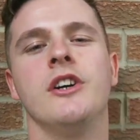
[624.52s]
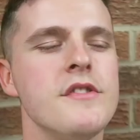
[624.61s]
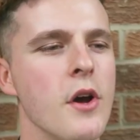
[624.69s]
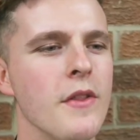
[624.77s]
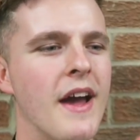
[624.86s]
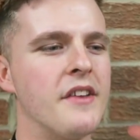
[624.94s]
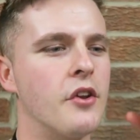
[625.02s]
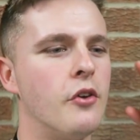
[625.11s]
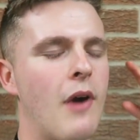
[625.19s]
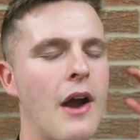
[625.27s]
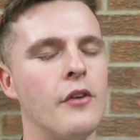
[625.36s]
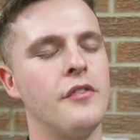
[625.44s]
So that is
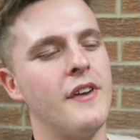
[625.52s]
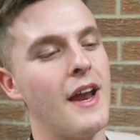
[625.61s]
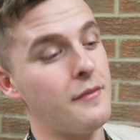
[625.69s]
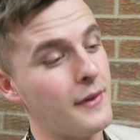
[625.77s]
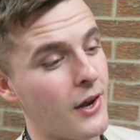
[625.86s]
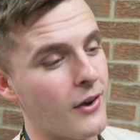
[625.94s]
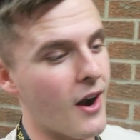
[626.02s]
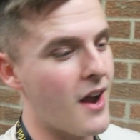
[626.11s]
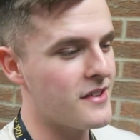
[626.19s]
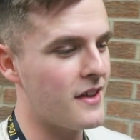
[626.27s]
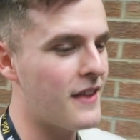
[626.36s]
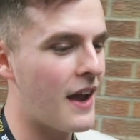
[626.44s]
going to round off today's video,
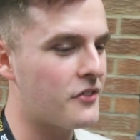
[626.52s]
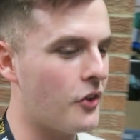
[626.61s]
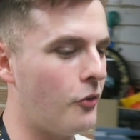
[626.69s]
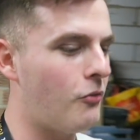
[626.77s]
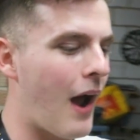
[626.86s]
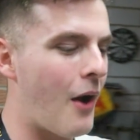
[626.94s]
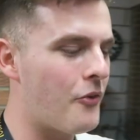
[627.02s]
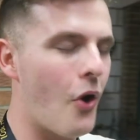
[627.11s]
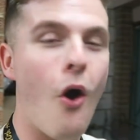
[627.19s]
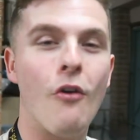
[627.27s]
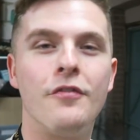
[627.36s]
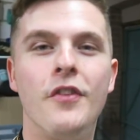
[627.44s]
guys, and that is going to round
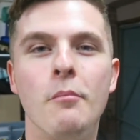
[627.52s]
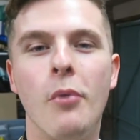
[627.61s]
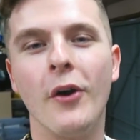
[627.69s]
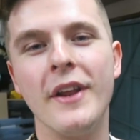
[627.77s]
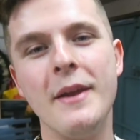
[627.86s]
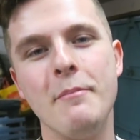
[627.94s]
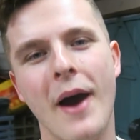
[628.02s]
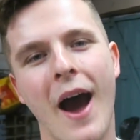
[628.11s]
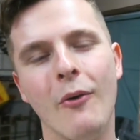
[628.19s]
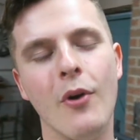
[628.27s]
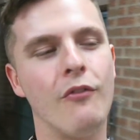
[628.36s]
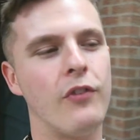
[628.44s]
off the Body
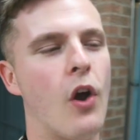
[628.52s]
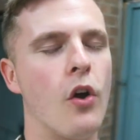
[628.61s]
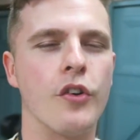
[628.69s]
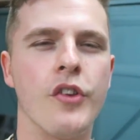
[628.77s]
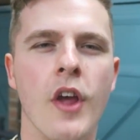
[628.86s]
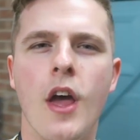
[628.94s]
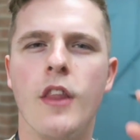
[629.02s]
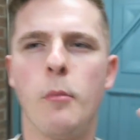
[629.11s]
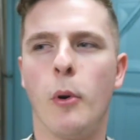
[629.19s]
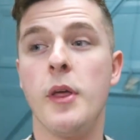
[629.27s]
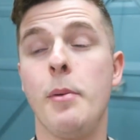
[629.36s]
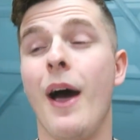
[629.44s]
Power vlogs. The
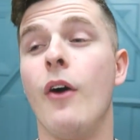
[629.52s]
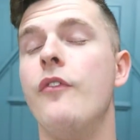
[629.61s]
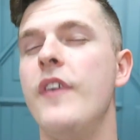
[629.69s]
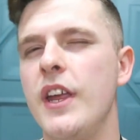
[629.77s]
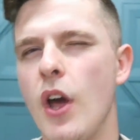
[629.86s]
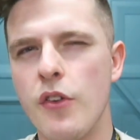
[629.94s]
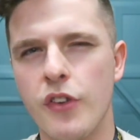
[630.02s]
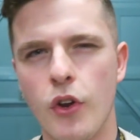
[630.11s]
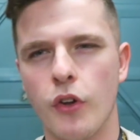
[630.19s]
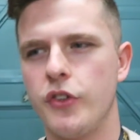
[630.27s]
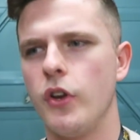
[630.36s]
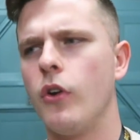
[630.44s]
Body Power videos are
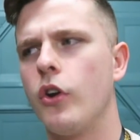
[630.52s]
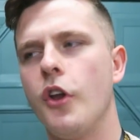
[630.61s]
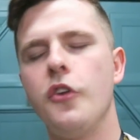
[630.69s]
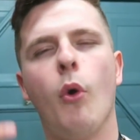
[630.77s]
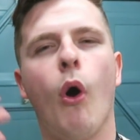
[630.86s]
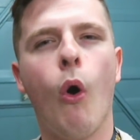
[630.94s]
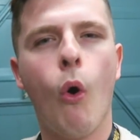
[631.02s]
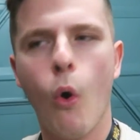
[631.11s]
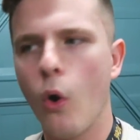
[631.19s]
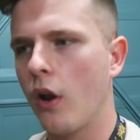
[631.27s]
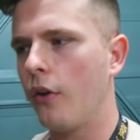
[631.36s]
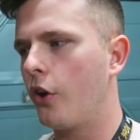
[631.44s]
not done. I'm going to do a
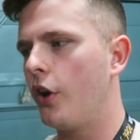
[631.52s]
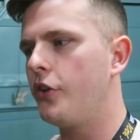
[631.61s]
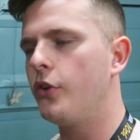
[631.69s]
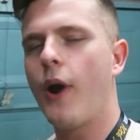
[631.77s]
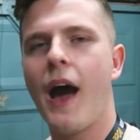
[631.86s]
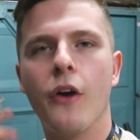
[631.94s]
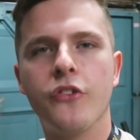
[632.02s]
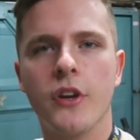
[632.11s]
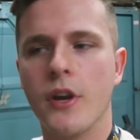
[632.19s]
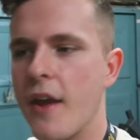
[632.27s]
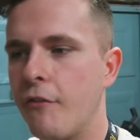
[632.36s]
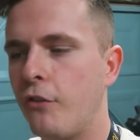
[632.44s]
haul, and I'm going to do a how to
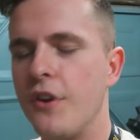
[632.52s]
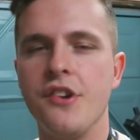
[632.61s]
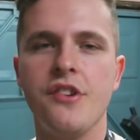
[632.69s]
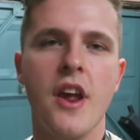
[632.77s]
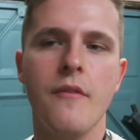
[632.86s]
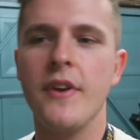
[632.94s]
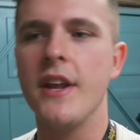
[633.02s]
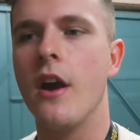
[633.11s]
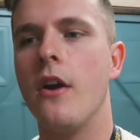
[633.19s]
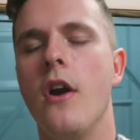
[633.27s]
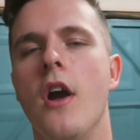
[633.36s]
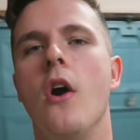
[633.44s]
get free shit
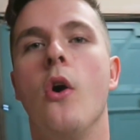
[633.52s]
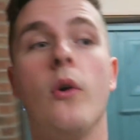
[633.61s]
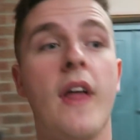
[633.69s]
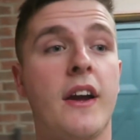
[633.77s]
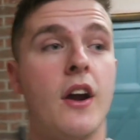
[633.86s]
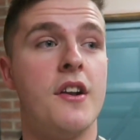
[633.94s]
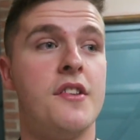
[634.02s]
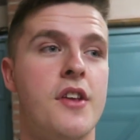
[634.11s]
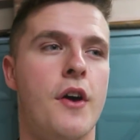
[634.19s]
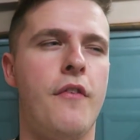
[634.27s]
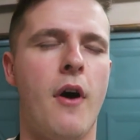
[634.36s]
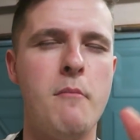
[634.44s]
video, all that kind of
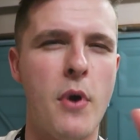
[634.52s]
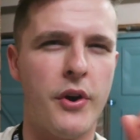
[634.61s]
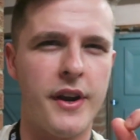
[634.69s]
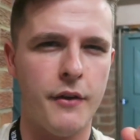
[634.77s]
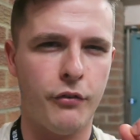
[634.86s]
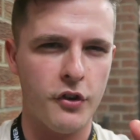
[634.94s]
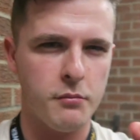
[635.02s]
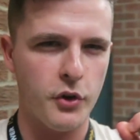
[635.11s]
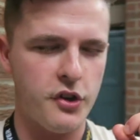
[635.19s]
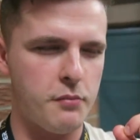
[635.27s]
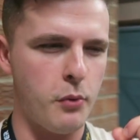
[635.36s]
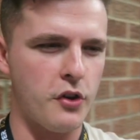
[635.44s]
stuff. I'm milking it for as
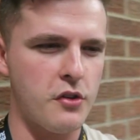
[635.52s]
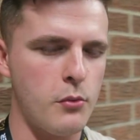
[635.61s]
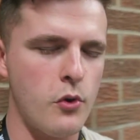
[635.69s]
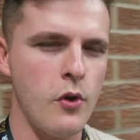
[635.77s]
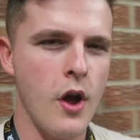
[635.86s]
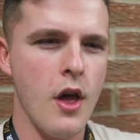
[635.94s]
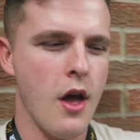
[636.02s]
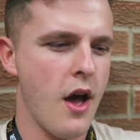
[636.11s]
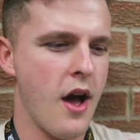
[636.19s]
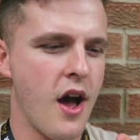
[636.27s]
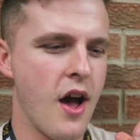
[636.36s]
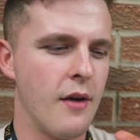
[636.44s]
much as possible
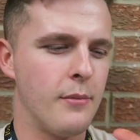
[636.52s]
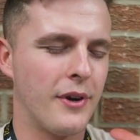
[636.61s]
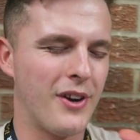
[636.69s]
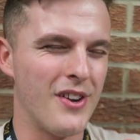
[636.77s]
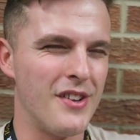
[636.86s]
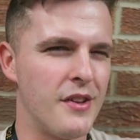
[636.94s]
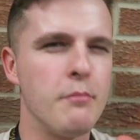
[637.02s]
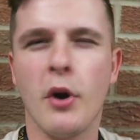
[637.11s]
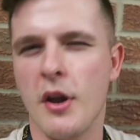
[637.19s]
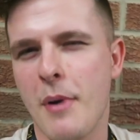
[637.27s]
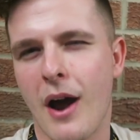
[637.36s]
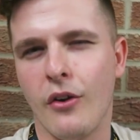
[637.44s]
uh, because
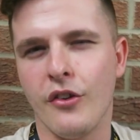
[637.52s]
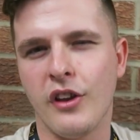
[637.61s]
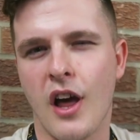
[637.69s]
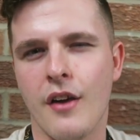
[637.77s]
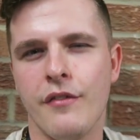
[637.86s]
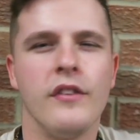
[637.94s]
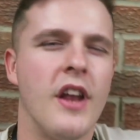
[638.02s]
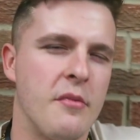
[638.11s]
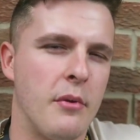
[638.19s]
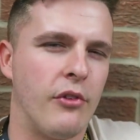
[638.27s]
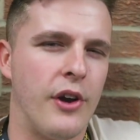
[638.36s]
Body Power is life, let's be